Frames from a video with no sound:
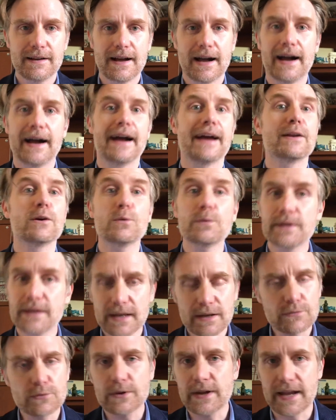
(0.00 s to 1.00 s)
I don't
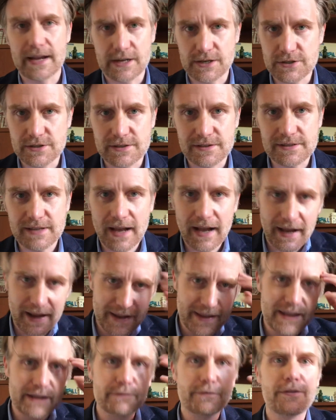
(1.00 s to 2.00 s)
give reactions, I
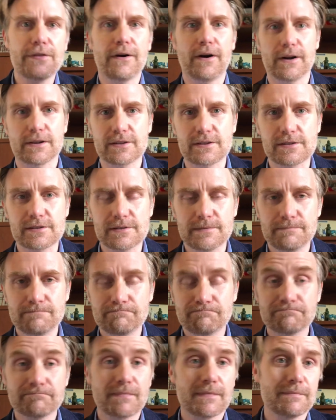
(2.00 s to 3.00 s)
give thoughts.
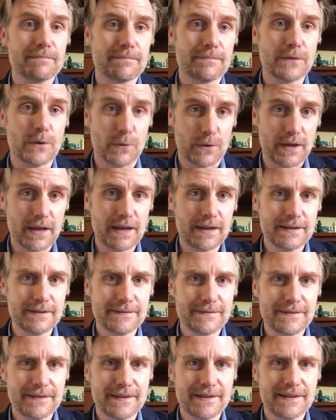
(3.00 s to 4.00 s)
Okay?
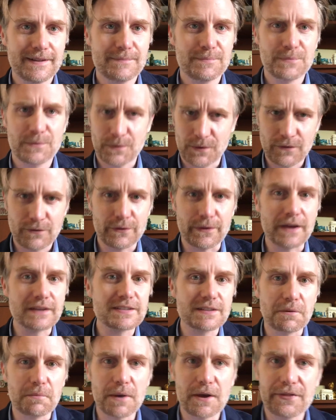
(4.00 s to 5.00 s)
If you'd like
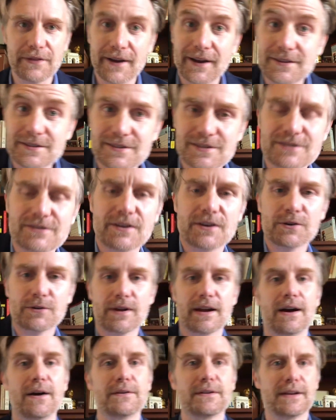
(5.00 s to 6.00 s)
some of my thoughts, stick
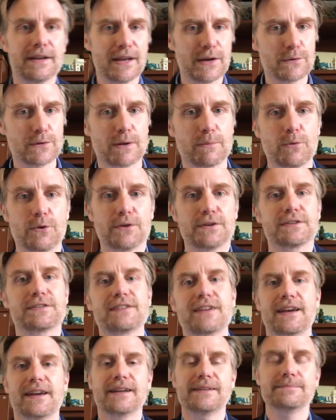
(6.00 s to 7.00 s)
around and hear what I'm going to
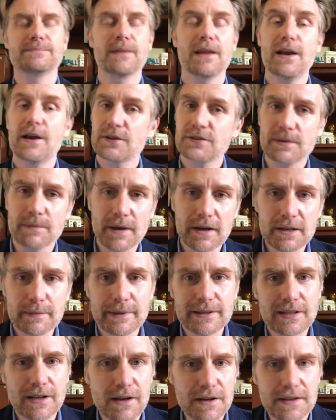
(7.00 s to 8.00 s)
say. So I'm not going to
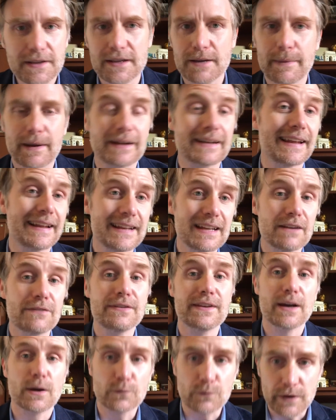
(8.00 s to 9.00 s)
be talking about any of
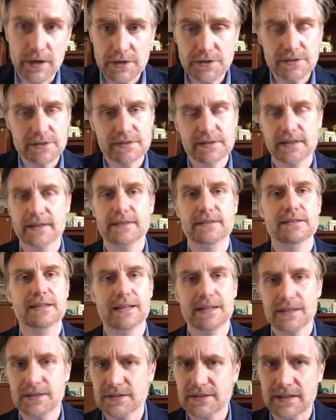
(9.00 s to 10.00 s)
the outrageous things that
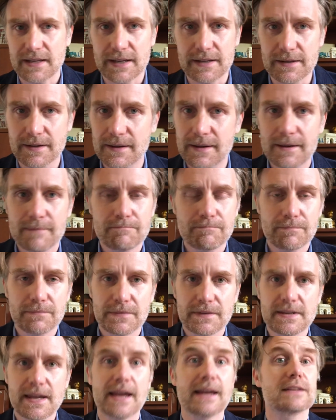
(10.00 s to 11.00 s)
he said.
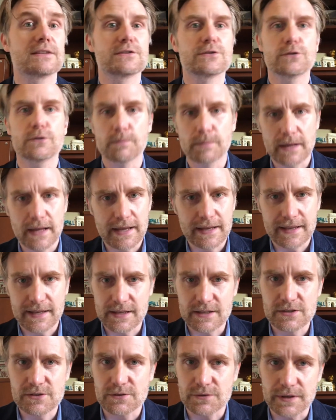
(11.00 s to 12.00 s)
Cancel Black
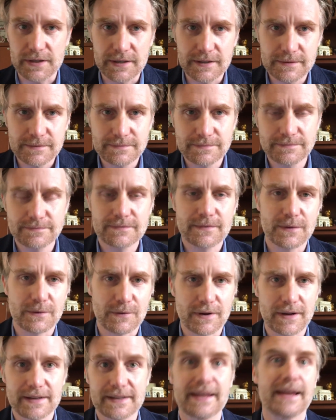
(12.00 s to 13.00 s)
History.
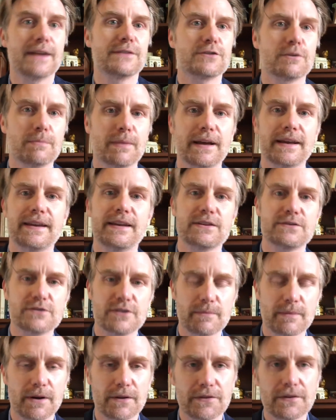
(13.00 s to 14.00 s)
Right? Cancel Black History
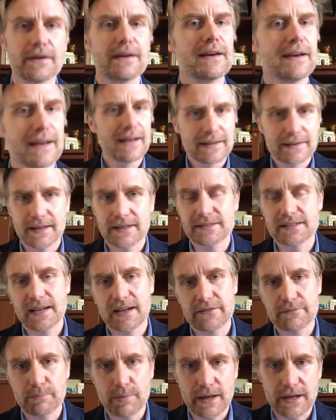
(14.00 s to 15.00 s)
Month. Let's
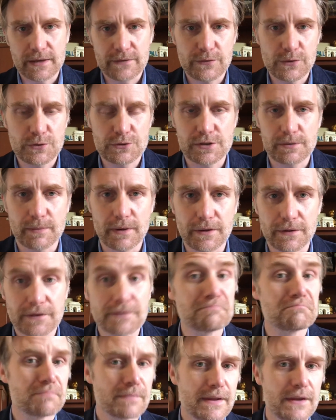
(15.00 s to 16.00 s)
have Black Future Month.
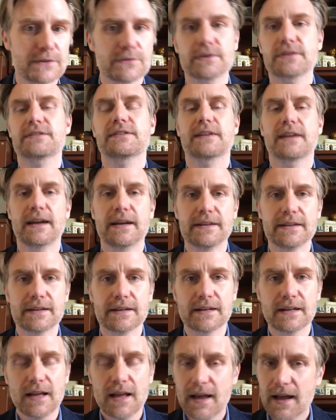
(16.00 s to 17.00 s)
Interesting
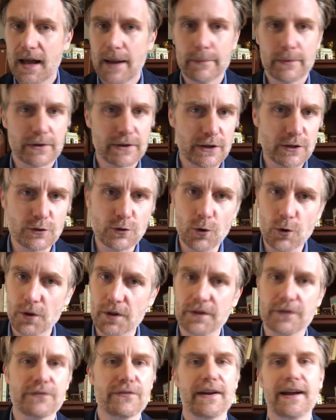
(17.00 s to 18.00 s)
idea. I'm going to ignore
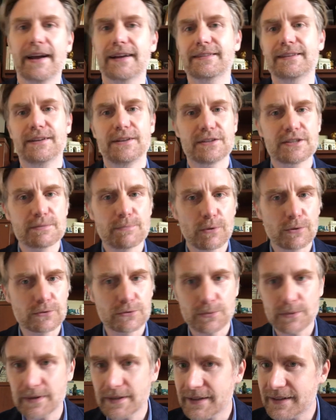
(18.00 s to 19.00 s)
the fact that he
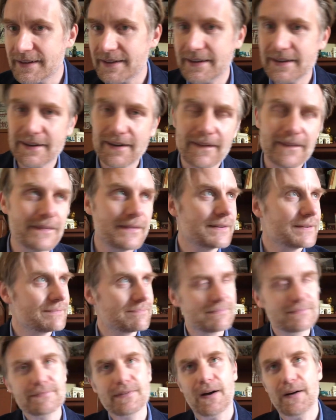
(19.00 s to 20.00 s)
smoked weed on
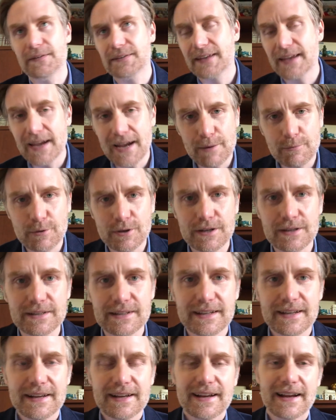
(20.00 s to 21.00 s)
camera
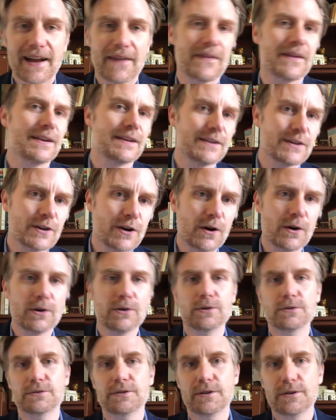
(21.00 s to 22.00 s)
and that he
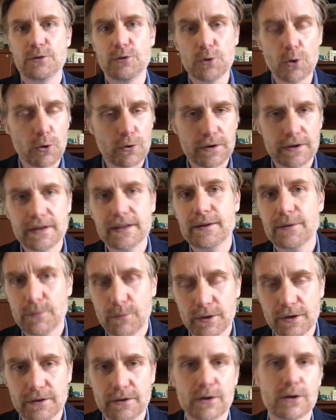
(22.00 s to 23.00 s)
called Nori,
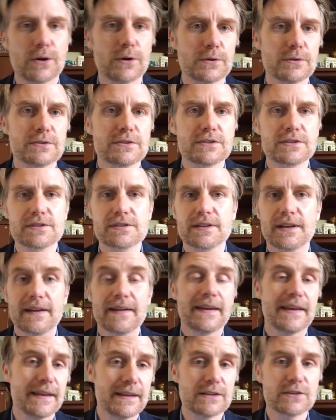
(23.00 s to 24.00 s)
one of the hosts,
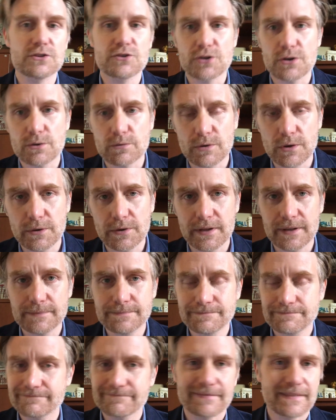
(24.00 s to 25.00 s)
his Joe Rogan.
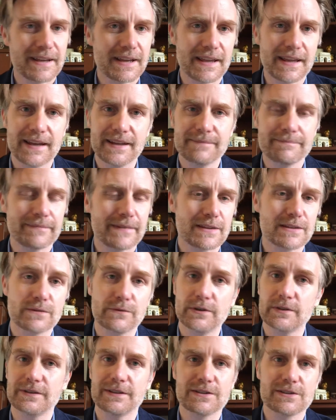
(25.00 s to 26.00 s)
Again, that's a
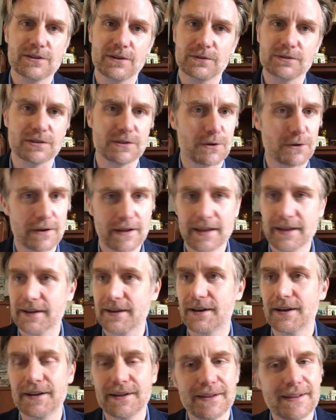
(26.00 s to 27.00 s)
real insult to
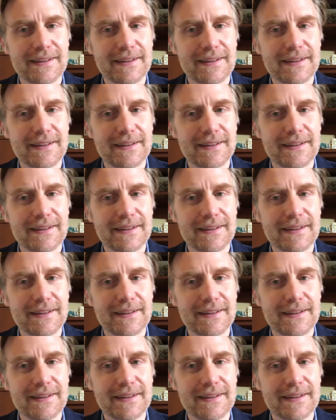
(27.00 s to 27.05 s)
Noriega.